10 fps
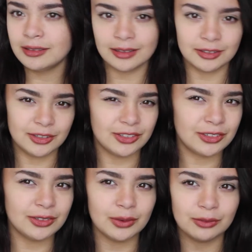I
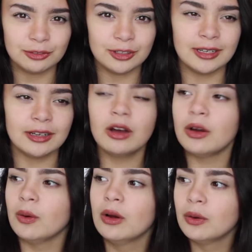just don't really.
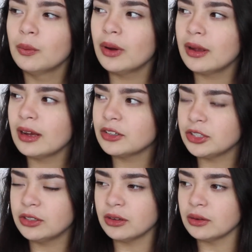Oh wait,
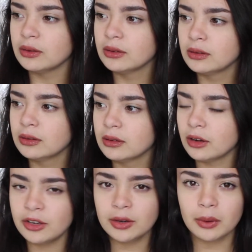actually no.
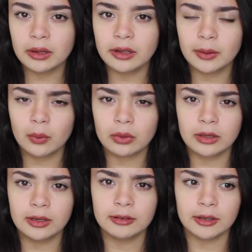I do quite like
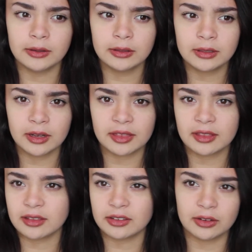Waterloo Road. I
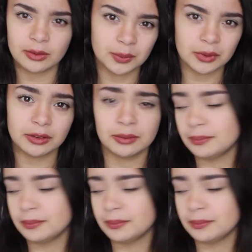think that's the only one though.